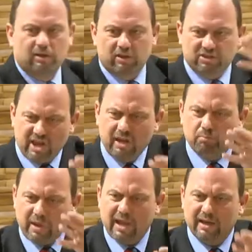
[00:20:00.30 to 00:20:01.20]
the same
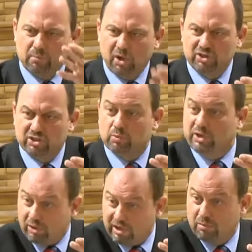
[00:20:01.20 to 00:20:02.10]
pattern emerges. We
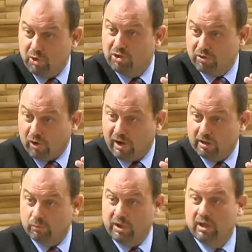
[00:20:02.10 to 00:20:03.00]
do it at communion, right?
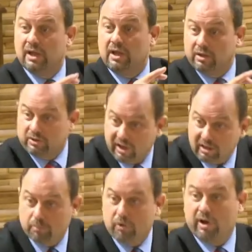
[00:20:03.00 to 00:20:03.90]
We take
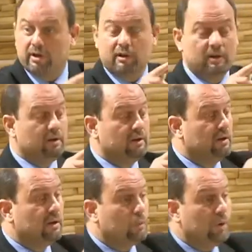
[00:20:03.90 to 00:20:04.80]
the bread,
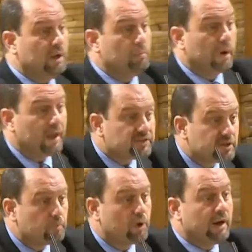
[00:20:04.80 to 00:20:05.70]
we bless the
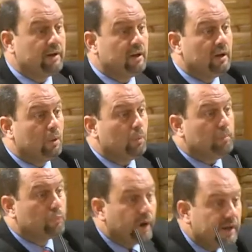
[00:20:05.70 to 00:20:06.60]
bread, we
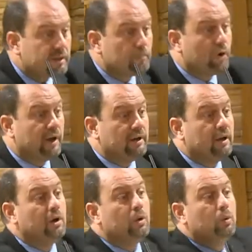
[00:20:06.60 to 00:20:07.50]
break the bread,
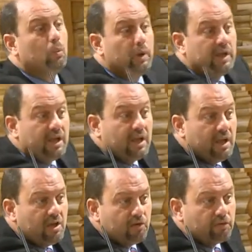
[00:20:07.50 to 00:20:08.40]
we
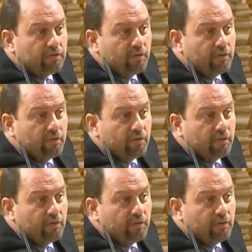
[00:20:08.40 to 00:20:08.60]
give